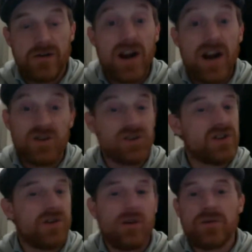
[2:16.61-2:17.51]
And of course,
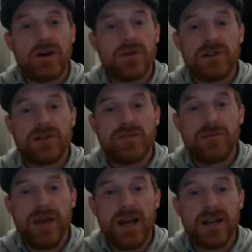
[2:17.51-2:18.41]
you're always welcome to
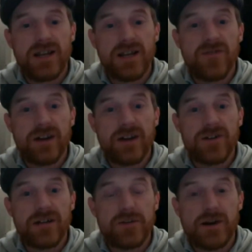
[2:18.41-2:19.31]
mail us at
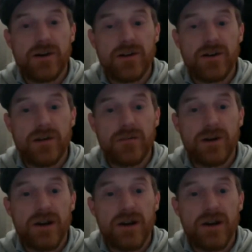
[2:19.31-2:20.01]
faculty@oplerno.com.